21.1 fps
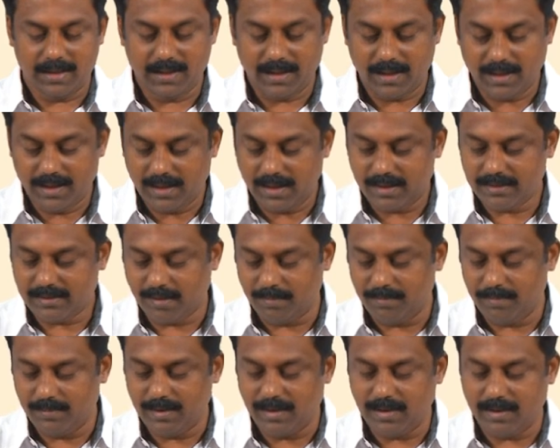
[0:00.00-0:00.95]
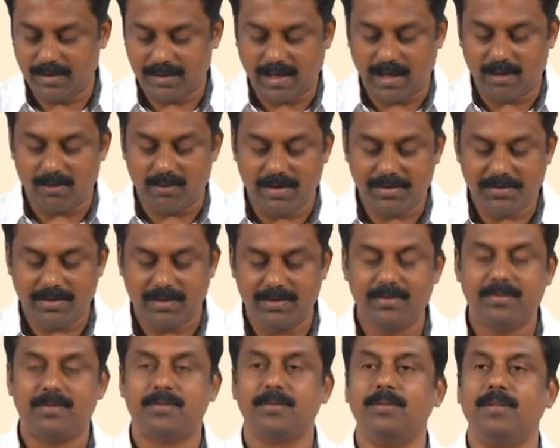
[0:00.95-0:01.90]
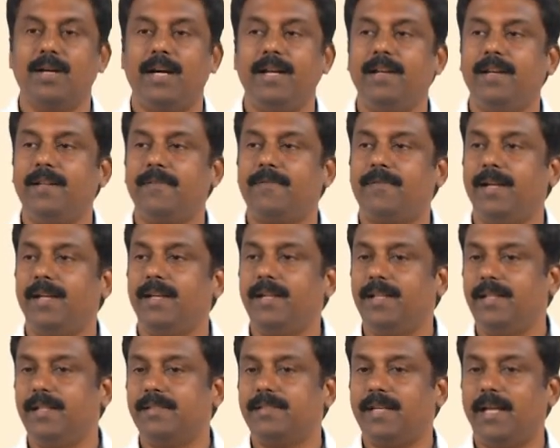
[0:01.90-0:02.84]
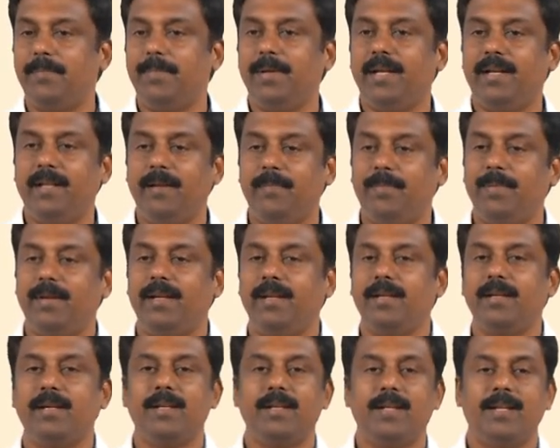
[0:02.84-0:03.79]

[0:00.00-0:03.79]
and then uh, some uh, calculations to identify this IPTP